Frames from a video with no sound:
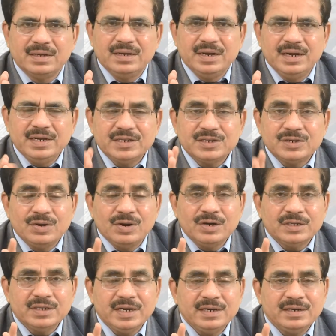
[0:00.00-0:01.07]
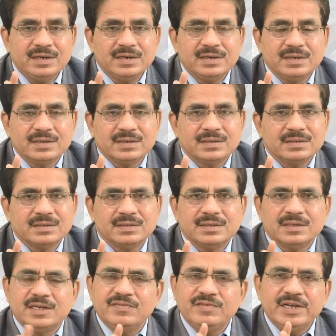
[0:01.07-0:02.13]
It is not that
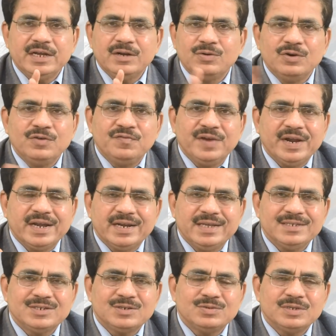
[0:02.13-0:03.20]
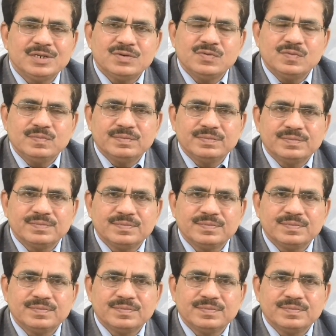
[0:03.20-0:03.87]
giving a good fragrance to the room,